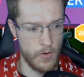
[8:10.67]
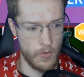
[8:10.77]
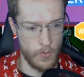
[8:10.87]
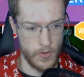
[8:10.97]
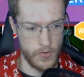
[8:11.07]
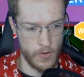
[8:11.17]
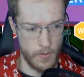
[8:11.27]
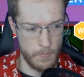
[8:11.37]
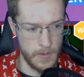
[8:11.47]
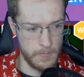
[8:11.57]
all the top
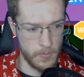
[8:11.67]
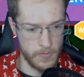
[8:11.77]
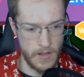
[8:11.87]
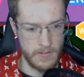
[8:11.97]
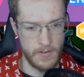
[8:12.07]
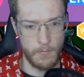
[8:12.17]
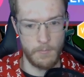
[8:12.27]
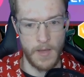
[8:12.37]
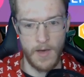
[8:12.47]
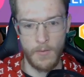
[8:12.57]
people selected on
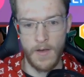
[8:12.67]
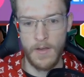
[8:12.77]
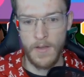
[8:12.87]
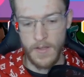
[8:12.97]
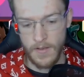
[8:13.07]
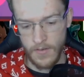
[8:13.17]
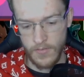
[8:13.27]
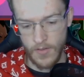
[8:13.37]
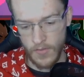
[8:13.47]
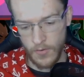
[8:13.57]
power and
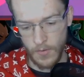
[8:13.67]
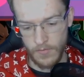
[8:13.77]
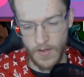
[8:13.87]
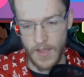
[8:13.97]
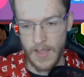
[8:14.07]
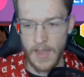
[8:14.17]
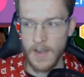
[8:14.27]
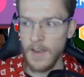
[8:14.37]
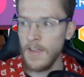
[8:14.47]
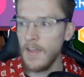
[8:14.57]
start the quick fight again.
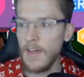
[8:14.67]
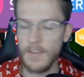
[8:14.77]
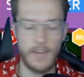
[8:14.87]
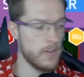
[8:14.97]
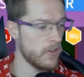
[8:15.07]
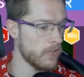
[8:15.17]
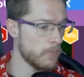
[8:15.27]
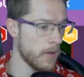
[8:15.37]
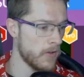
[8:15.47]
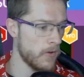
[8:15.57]
And then you just
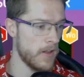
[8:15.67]
by doing